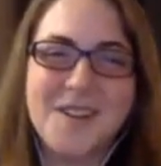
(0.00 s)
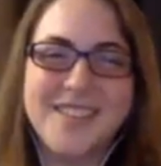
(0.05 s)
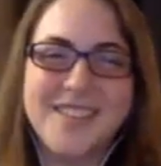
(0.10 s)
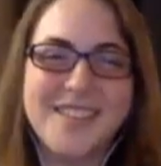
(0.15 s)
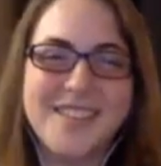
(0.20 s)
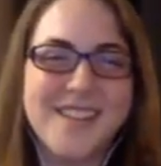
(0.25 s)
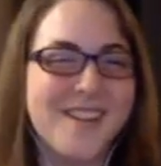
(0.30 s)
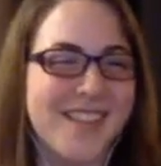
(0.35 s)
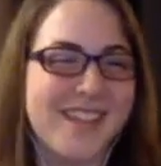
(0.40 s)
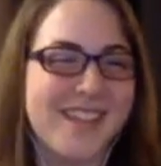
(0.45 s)

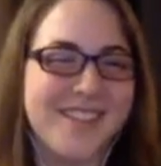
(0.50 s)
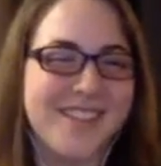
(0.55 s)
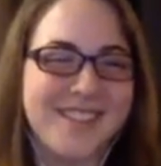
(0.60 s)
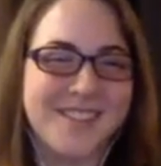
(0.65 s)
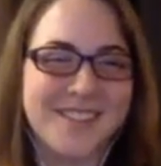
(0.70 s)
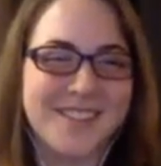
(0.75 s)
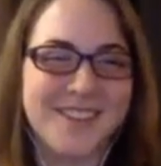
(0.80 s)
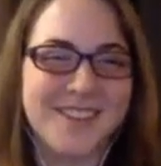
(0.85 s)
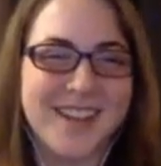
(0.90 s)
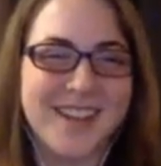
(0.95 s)
No,
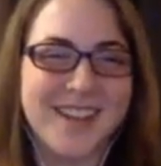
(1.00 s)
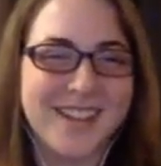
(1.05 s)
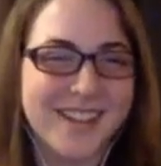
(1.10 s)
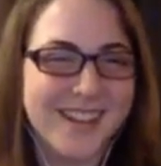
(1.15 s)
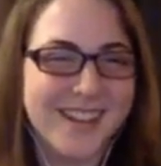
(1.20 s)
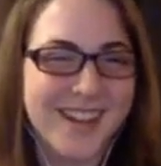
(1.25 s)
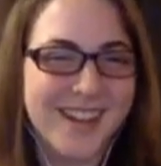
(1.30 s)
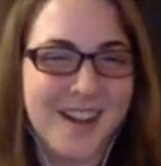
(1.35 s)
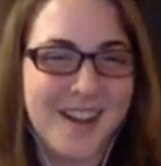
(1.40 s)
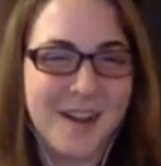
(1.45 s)
that's
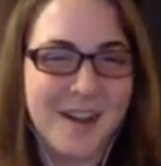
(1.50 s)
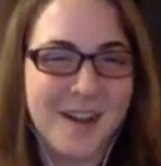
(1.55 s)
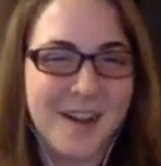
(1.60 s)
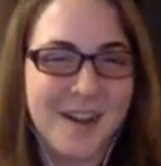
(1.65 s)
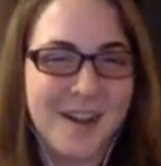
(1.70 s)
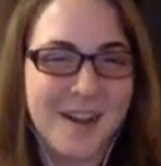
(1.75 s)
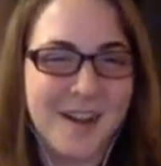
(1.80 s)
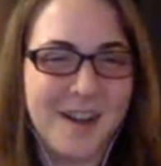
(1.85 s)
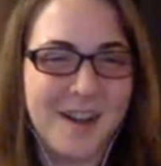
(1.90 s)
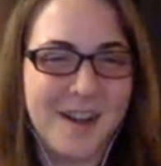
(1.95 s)
great.
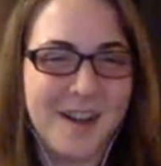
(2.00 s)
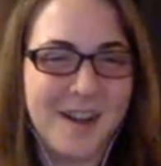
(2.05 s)
I